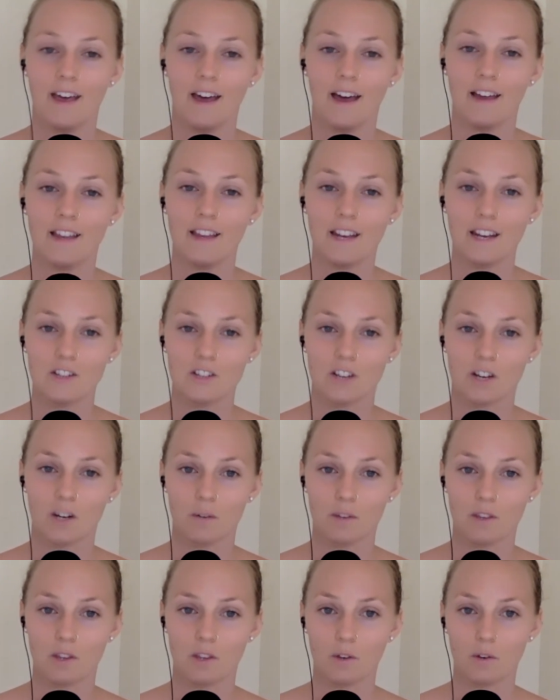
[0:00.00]
And then I shared
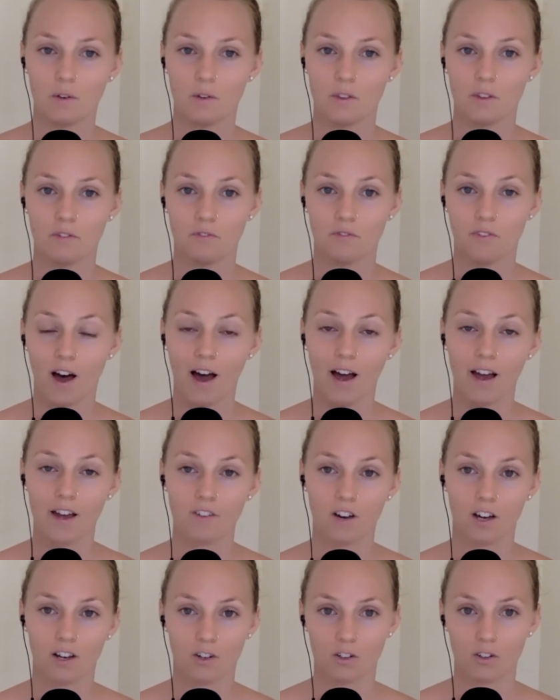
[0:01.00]
with you the 5
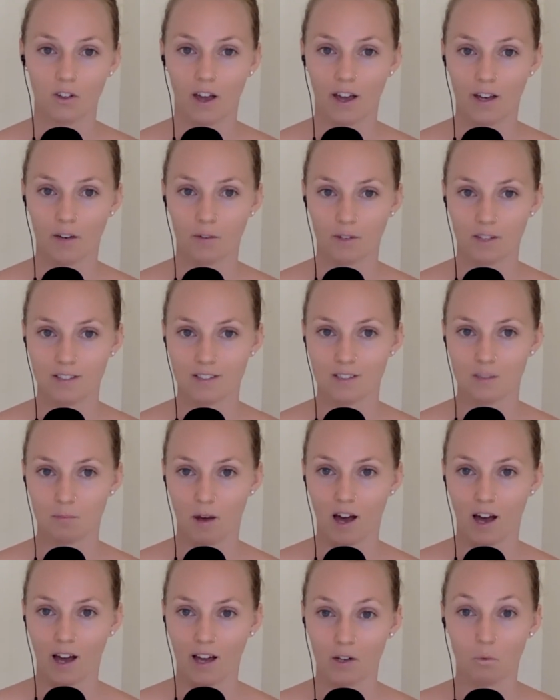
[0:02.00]
underlying reasons
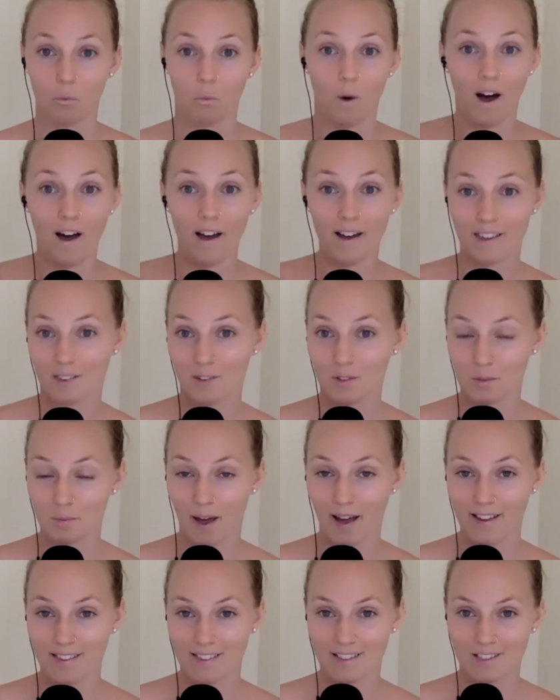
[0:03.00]
behind why those
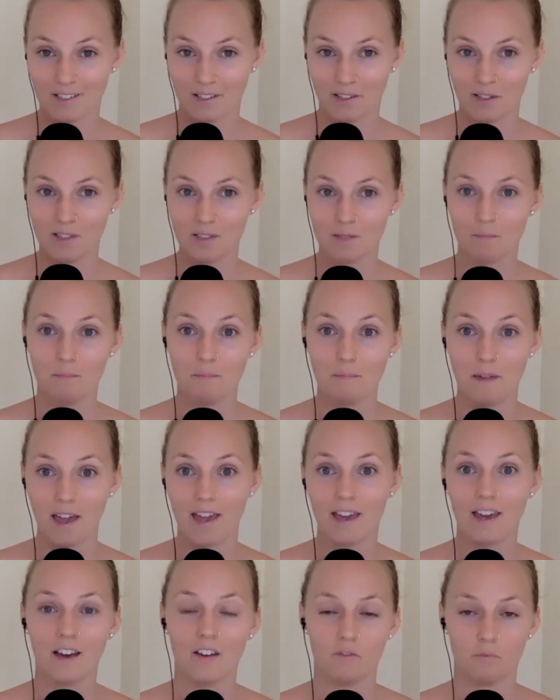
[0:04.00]
pathogens
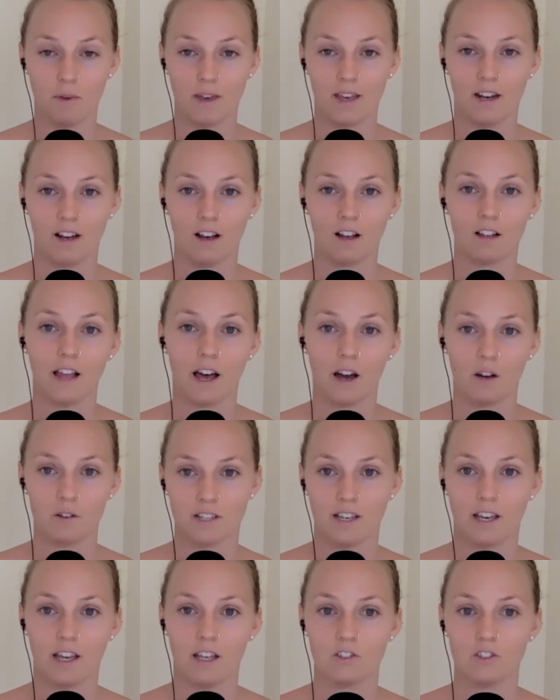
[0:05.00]
may have been allowed
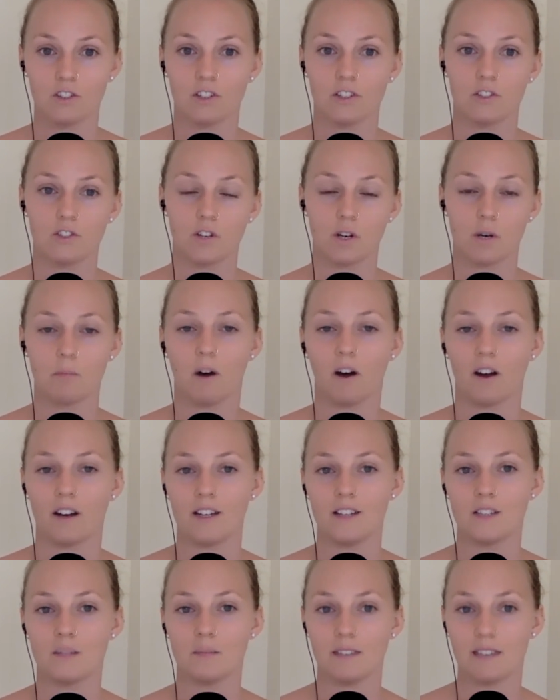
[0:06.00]
to enter into your body
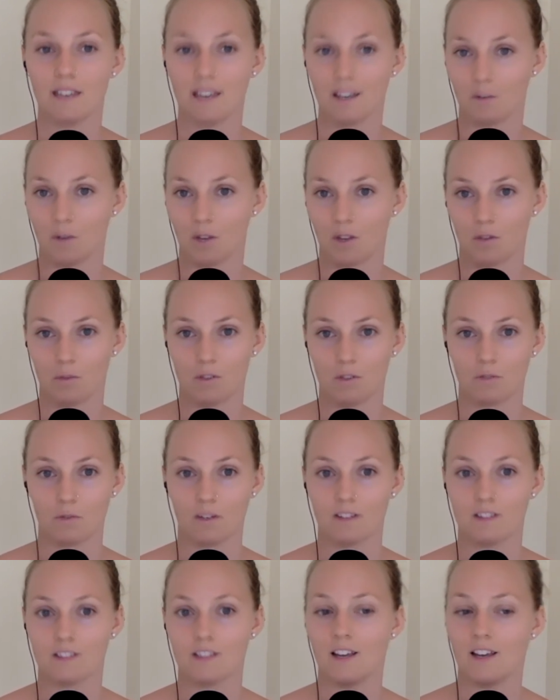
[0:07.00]
to begin with, which
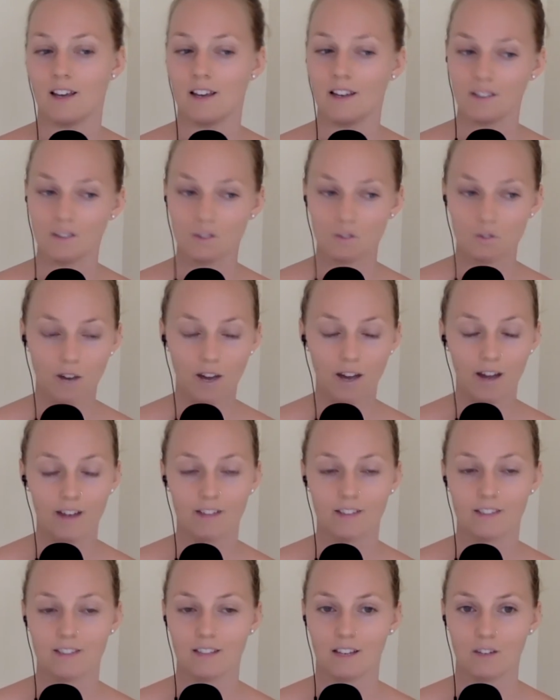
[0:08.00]
was
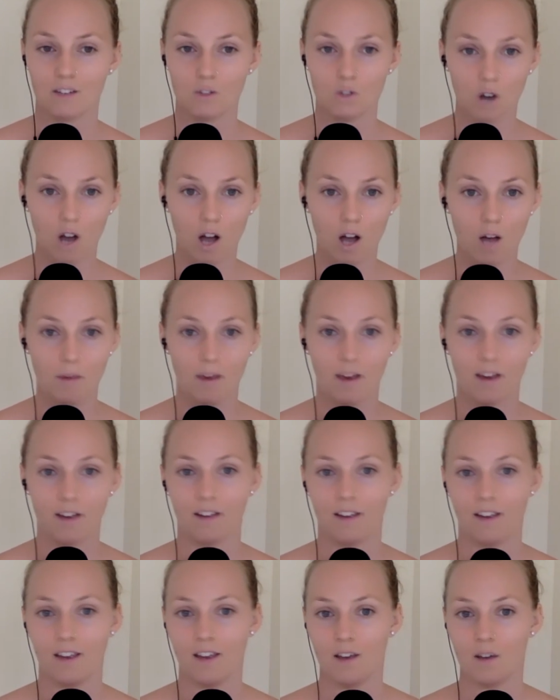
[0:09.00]
stress and trauma,
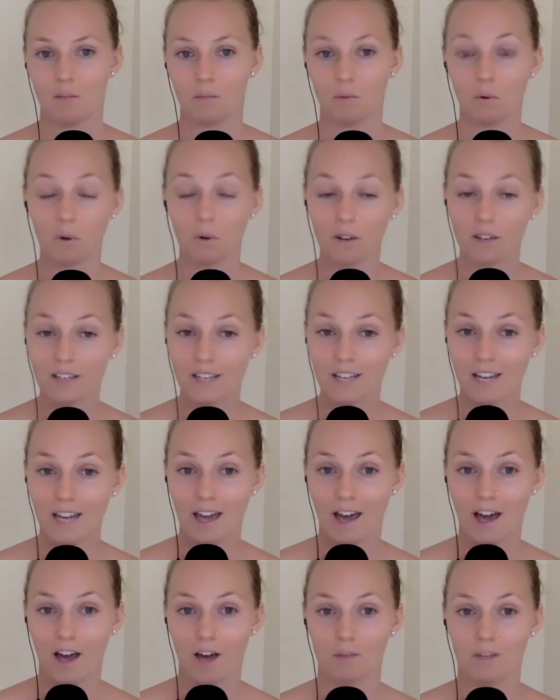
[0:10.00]
poor eating
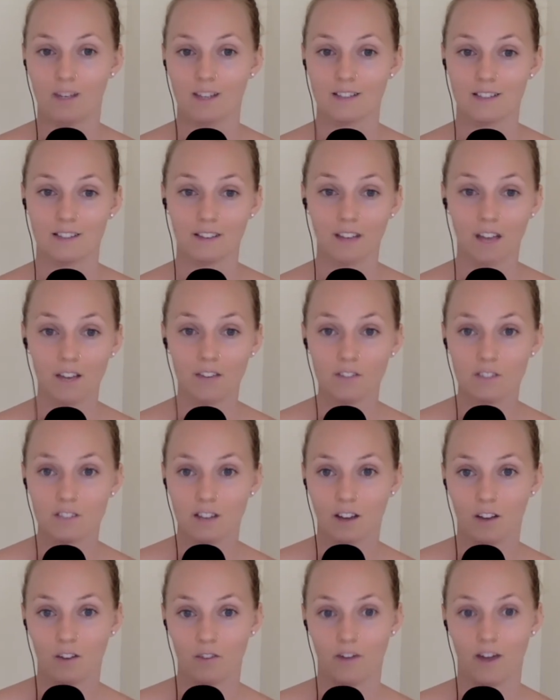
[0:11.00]
habits,
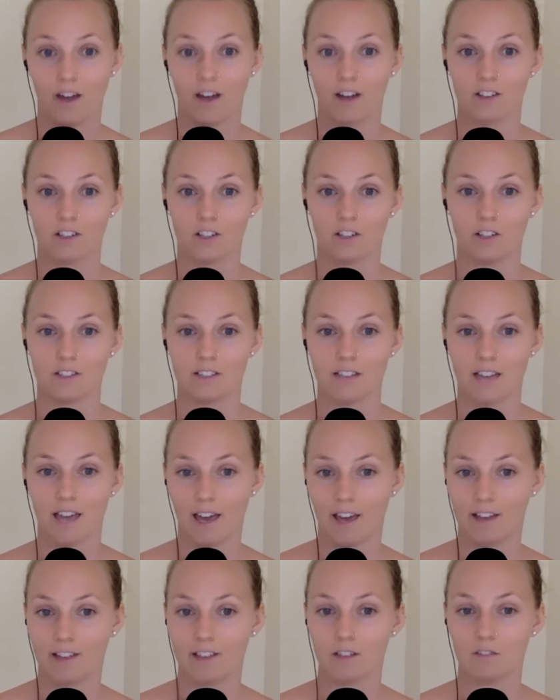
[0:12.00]
lifestyle factors,
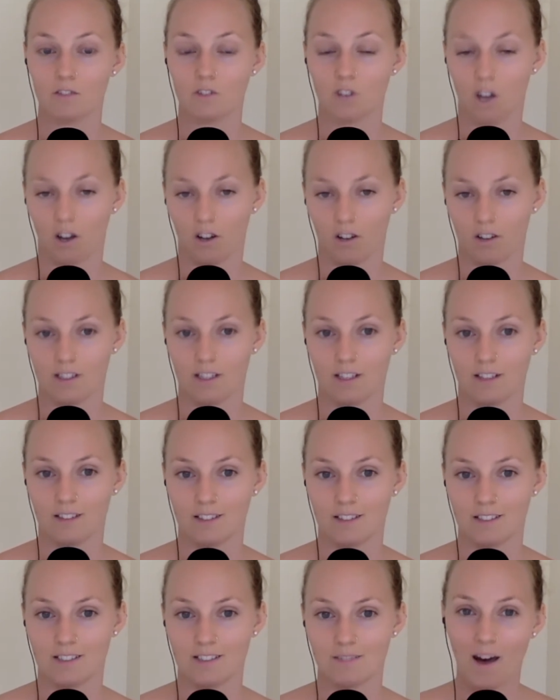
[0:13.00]
and
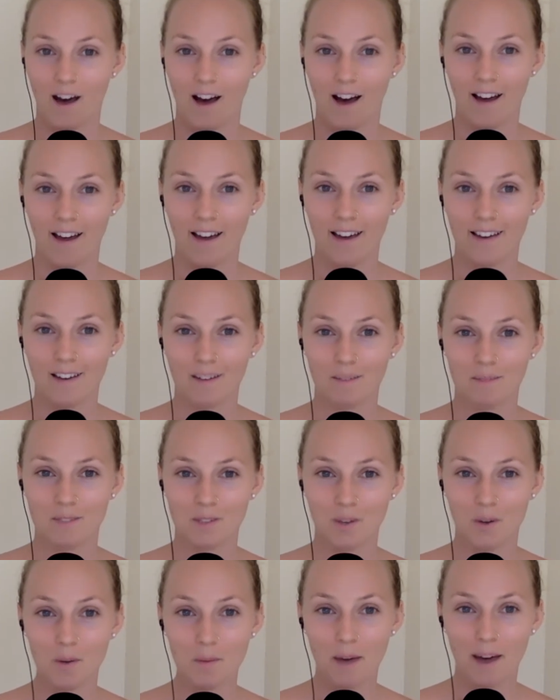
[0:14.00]
toxins. I am
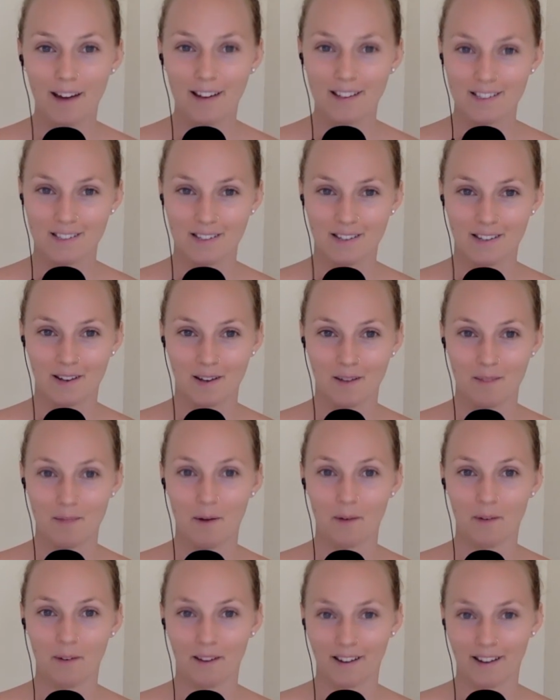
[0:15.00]
so passionate
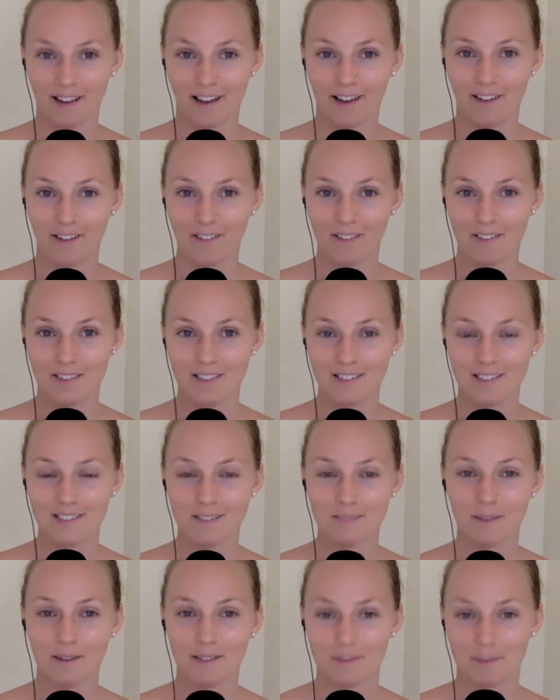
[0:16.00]
about gut health. This is
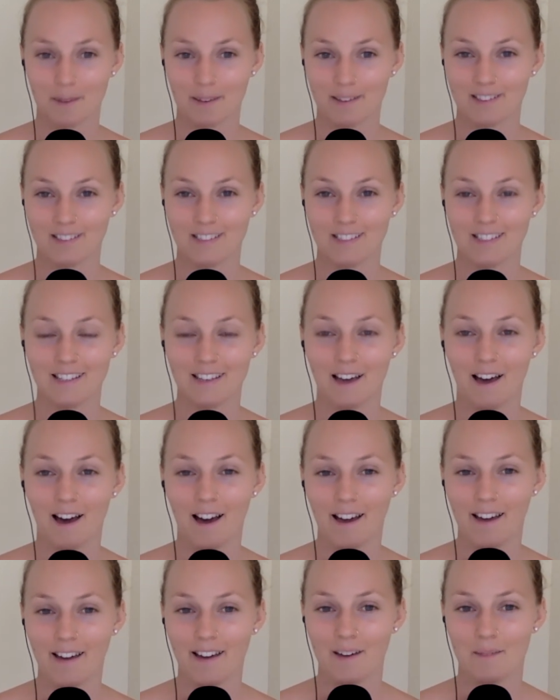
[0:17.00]
my specialty.
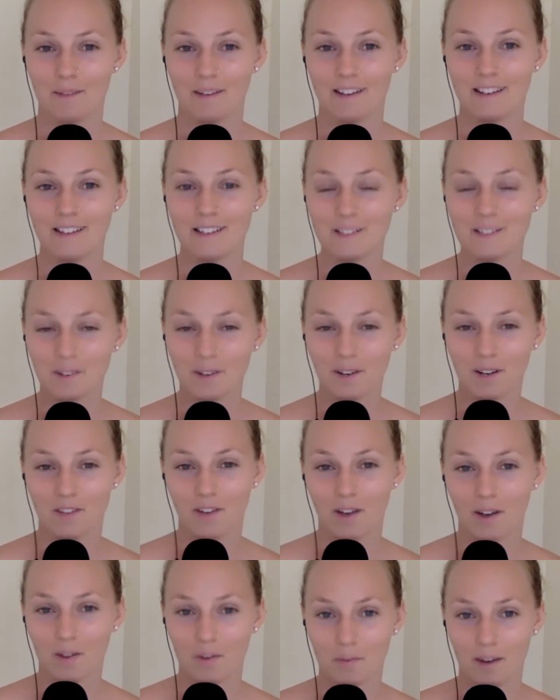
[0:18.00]
I am an integrative
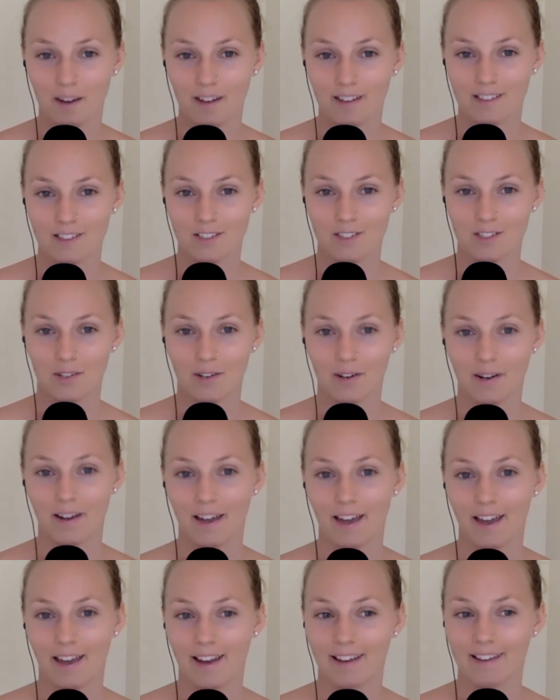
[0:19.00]
health practitioner,
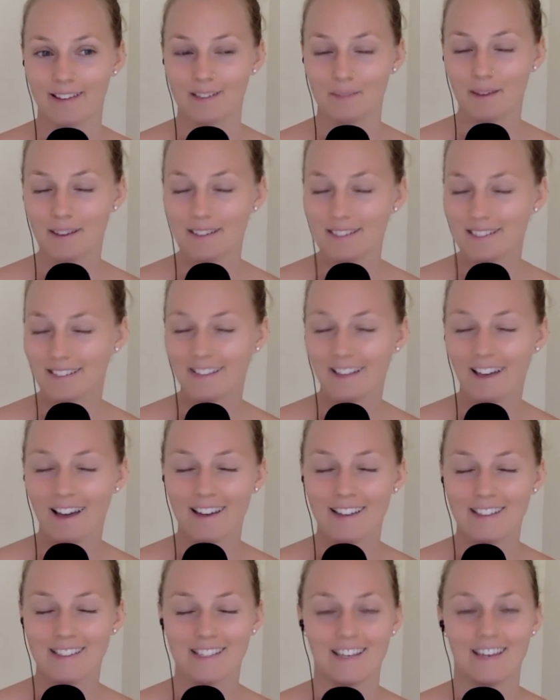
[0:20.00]
and I
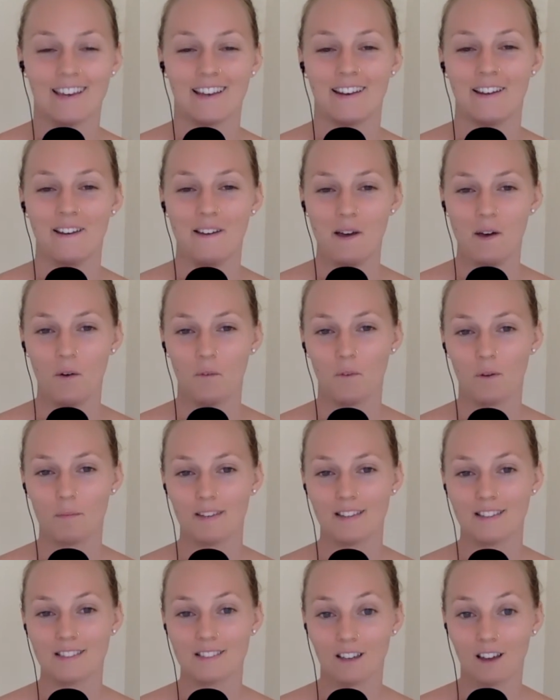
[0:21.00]
specialize in
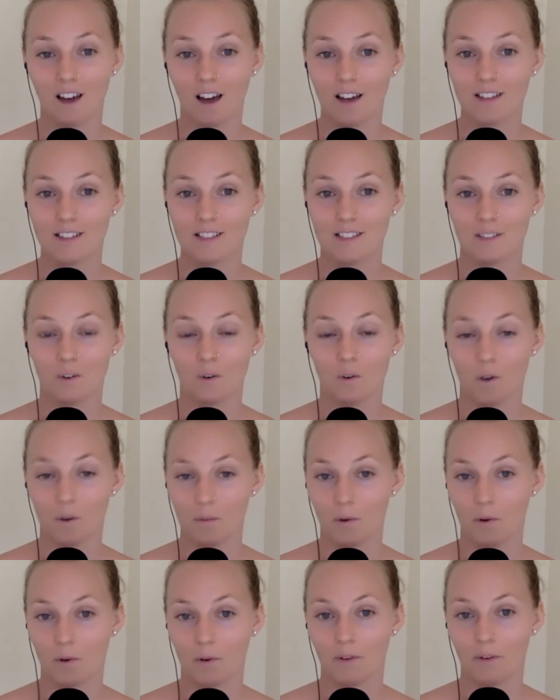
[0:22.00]
women's gut,
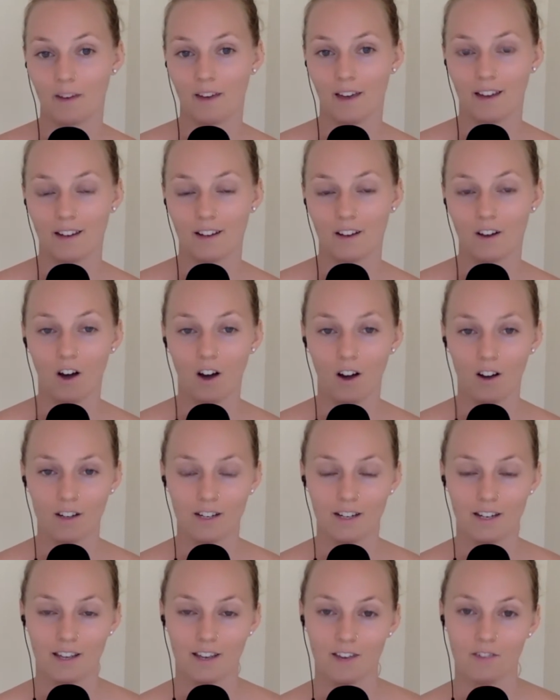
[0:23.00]
hormonal, and
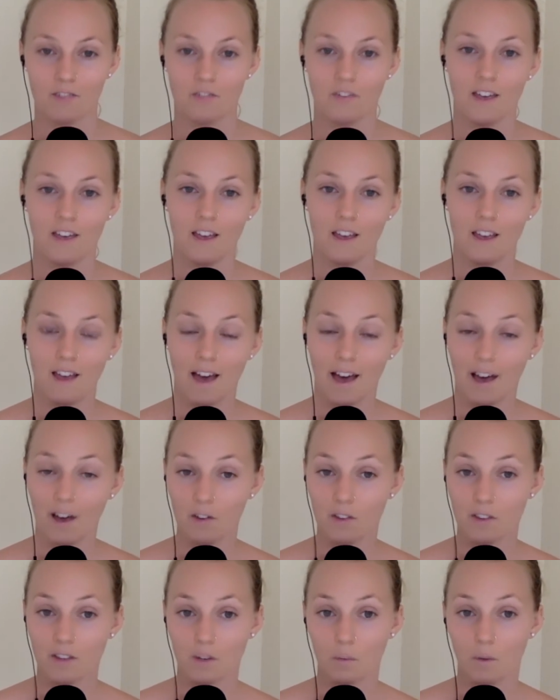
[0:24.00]
cognitive
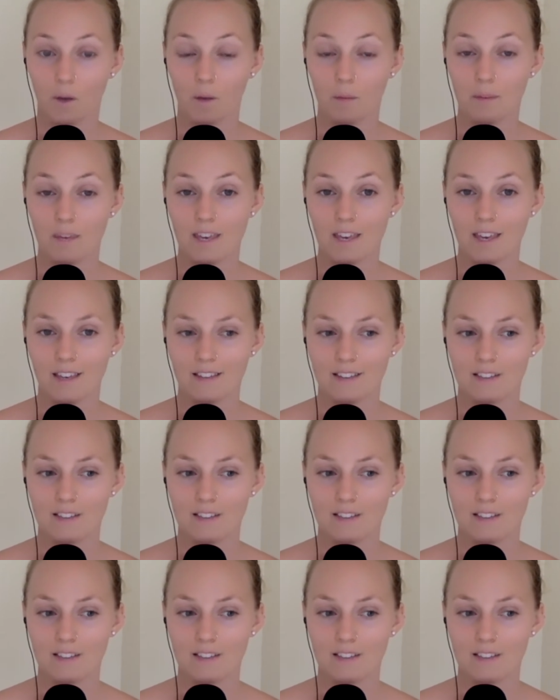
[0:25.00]
health and well-being.